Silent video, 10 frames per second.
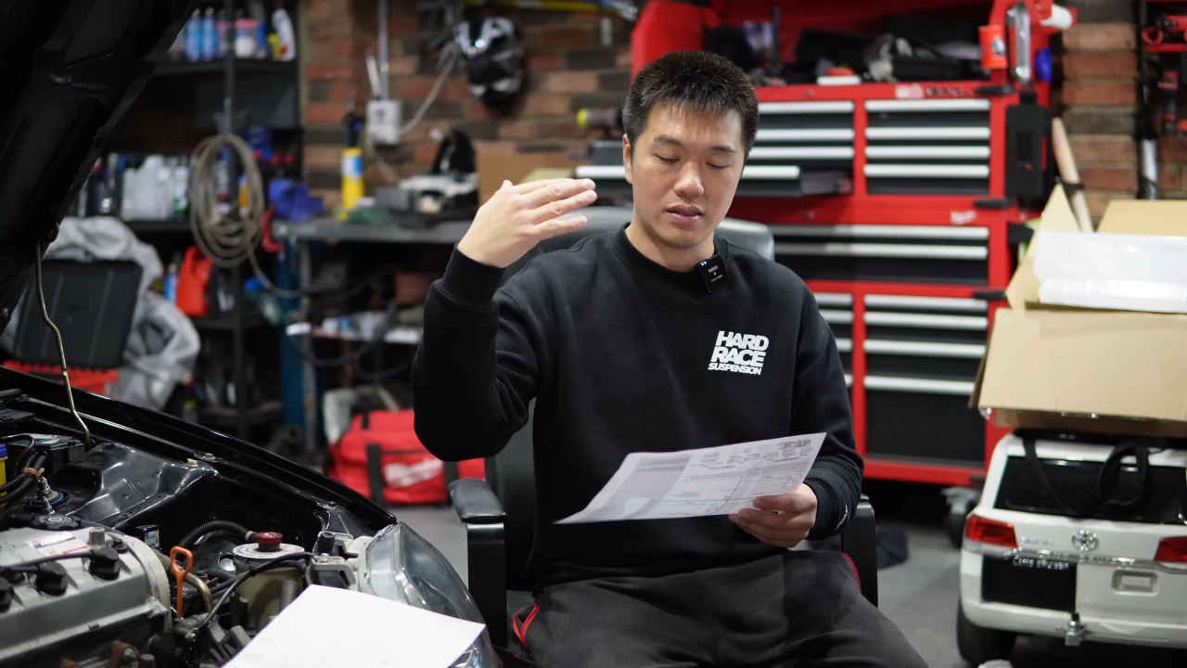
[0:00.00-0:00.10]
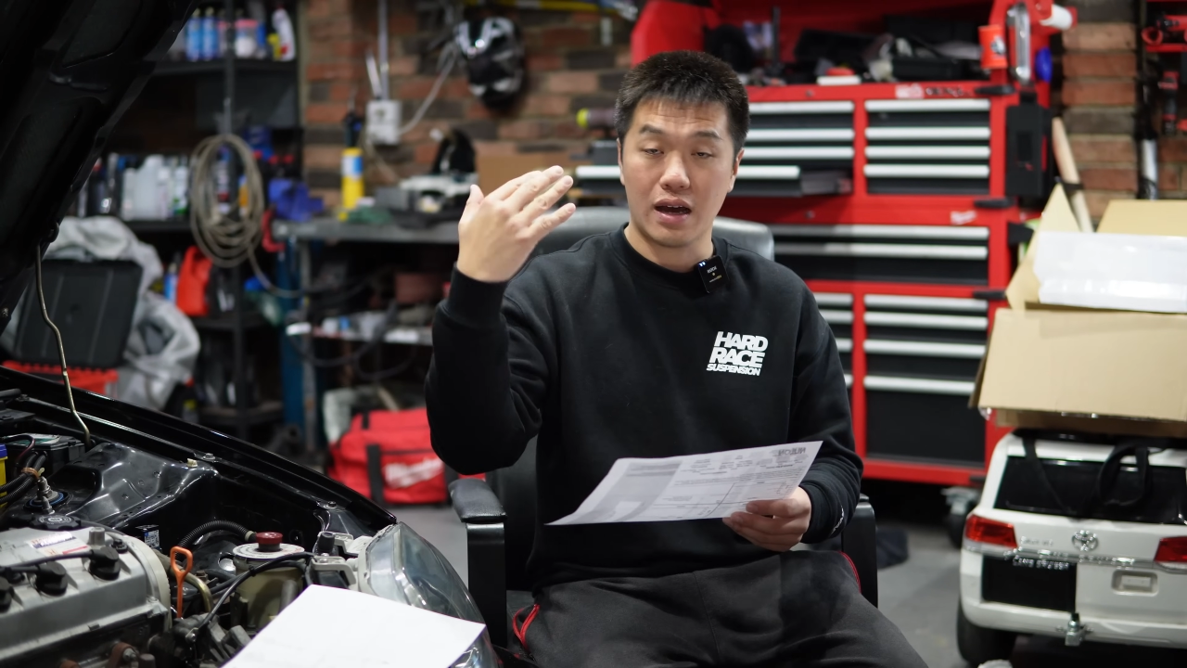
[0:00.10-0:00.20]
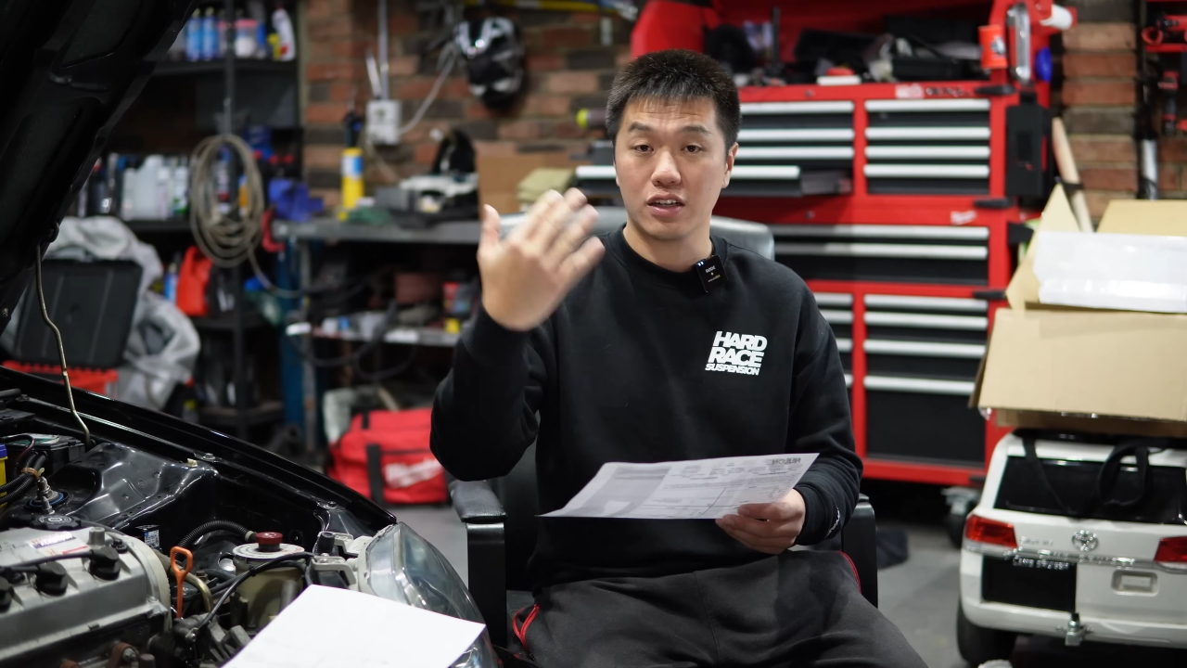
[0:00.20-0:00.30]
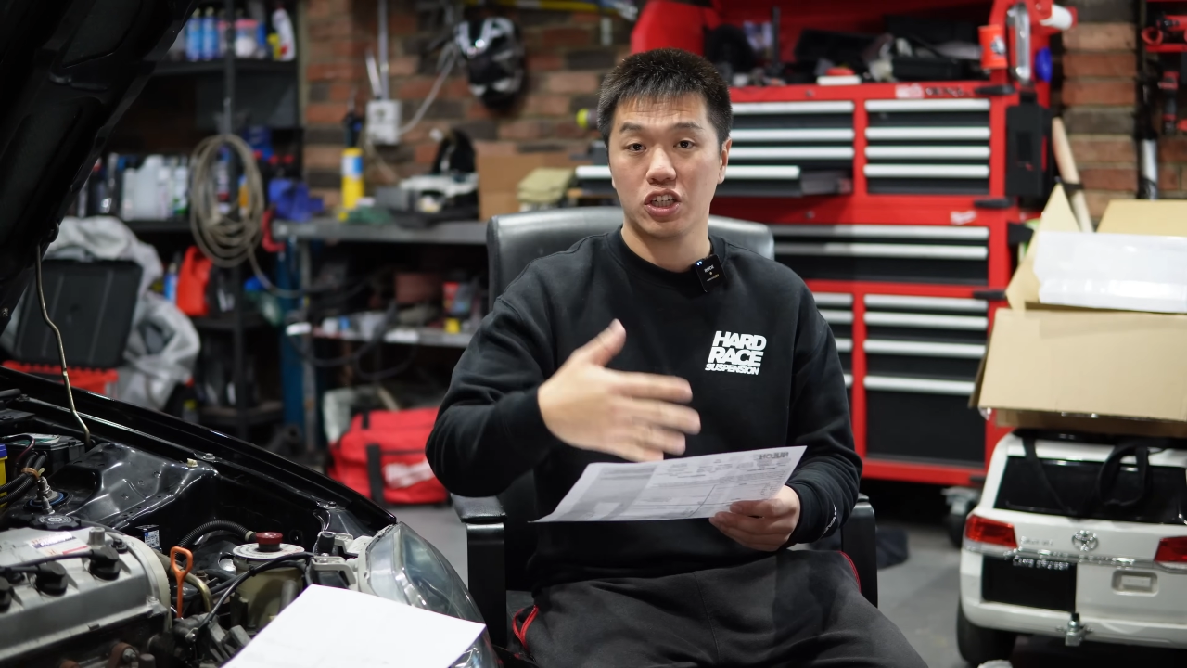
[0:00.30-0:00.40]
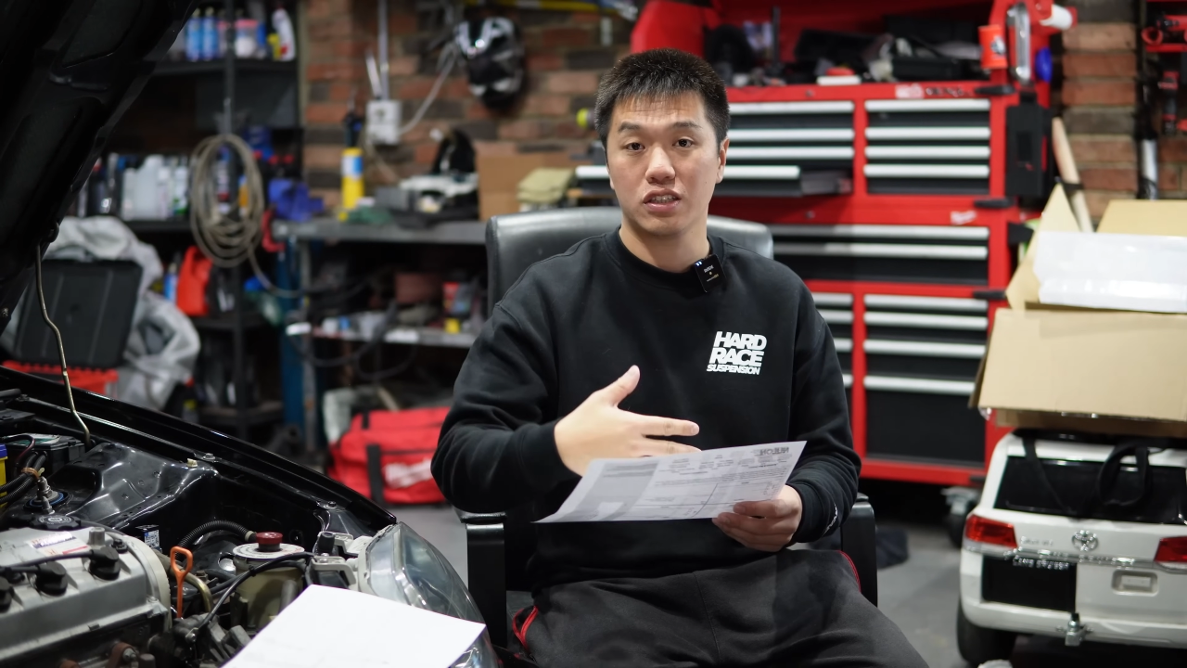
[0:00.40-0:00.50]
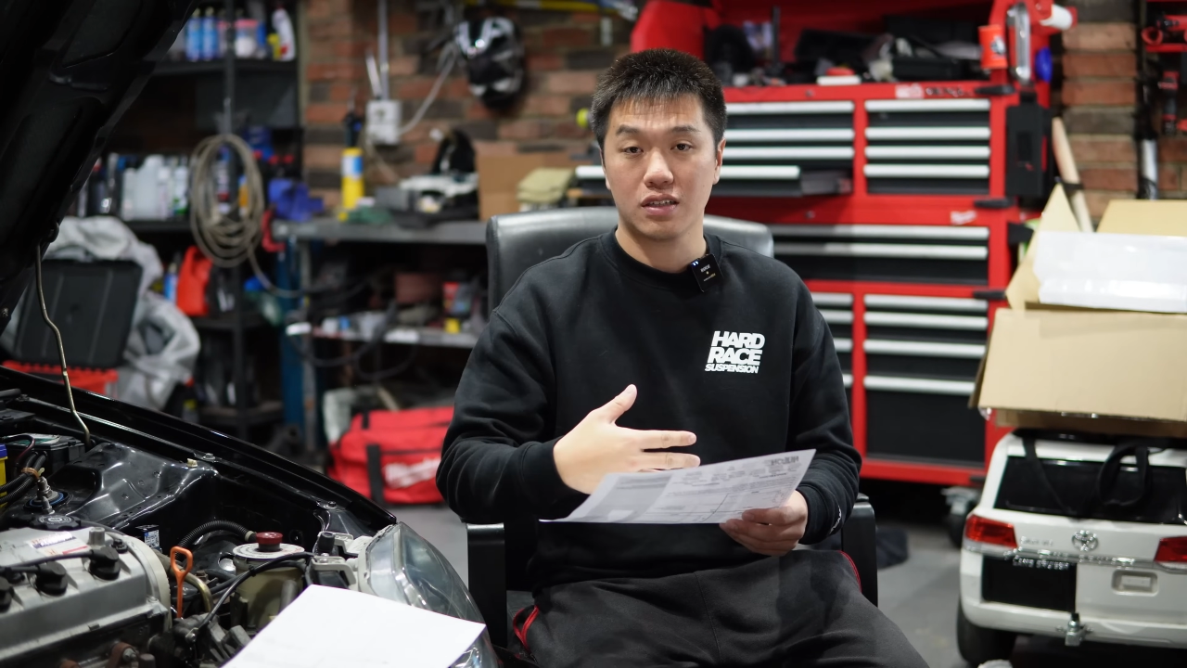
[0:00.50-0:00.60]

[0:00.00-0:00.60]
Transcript: data sheet